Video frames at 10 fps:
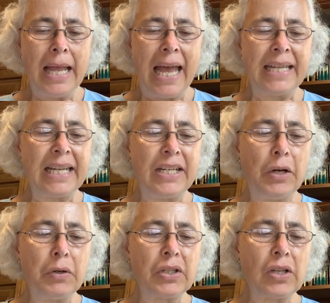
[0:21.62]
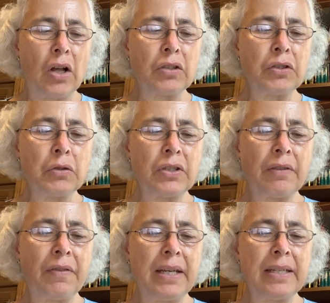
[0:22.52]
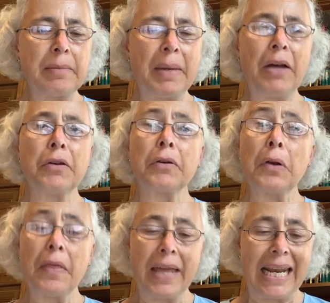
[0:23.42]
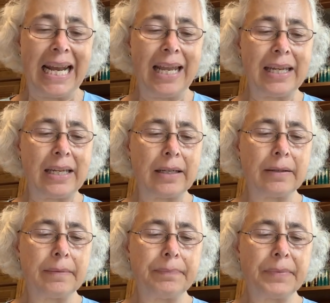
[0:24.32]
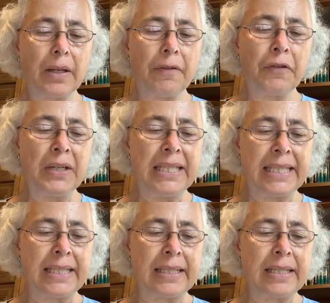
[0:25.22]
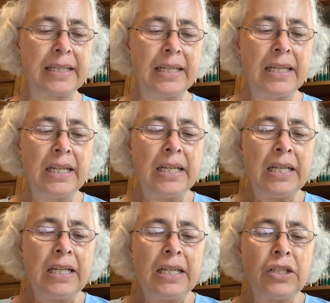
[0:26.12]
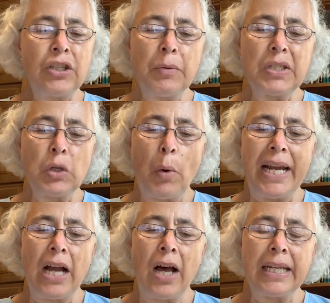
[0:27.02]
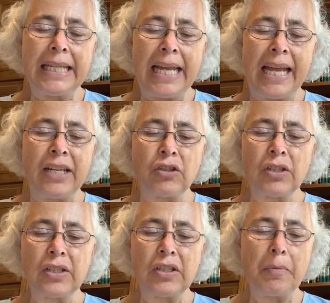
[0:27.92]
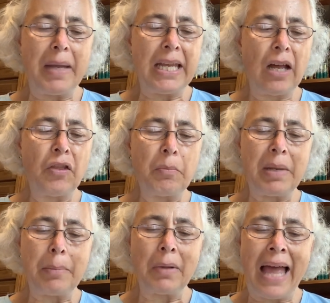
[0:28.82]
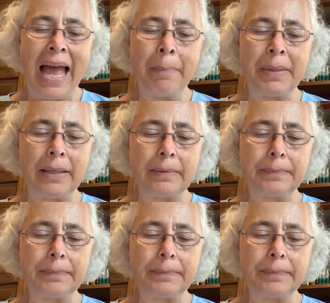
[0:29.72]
And I notice all sorts of things about her that I like. For instance, she was quite oddly anxious to make other people happy.